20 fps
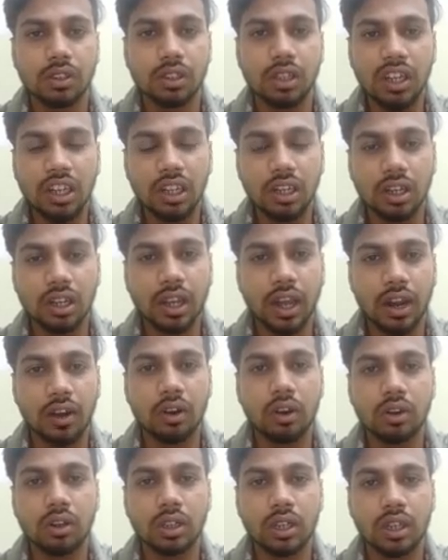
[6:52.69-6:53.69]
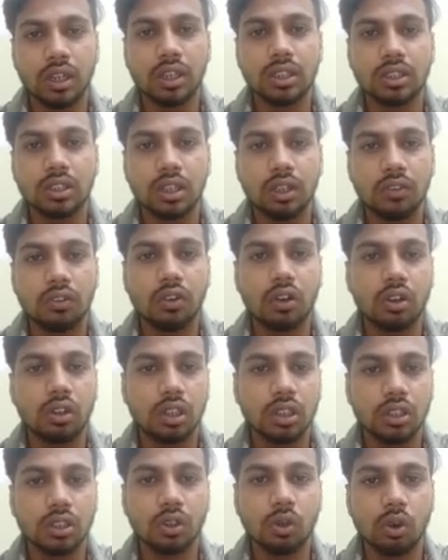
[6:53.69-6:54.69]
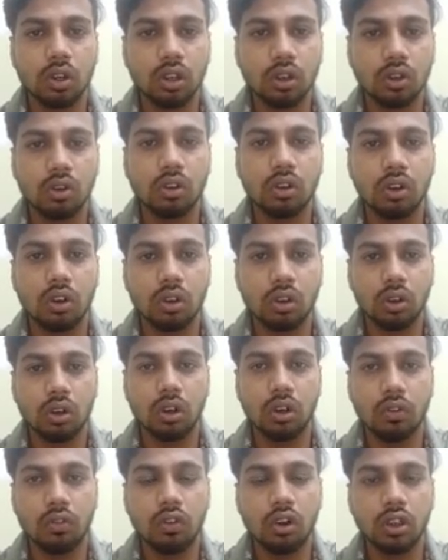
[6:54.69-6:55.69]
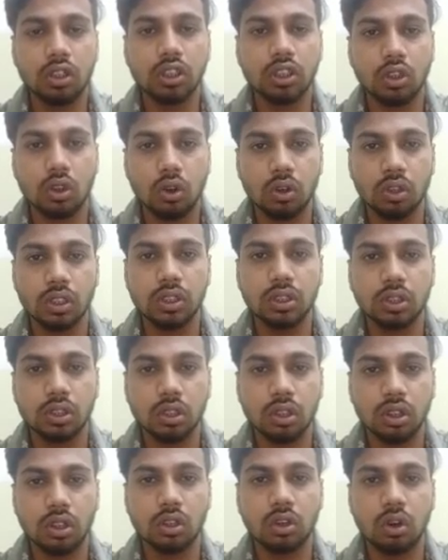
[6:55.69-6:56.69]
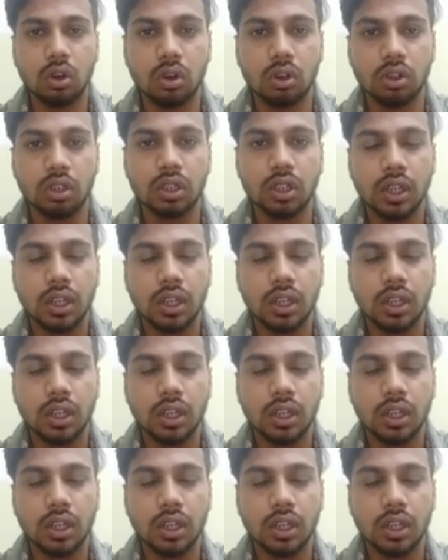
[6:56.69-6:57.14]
He cannot understand what is going what's wrong is gone.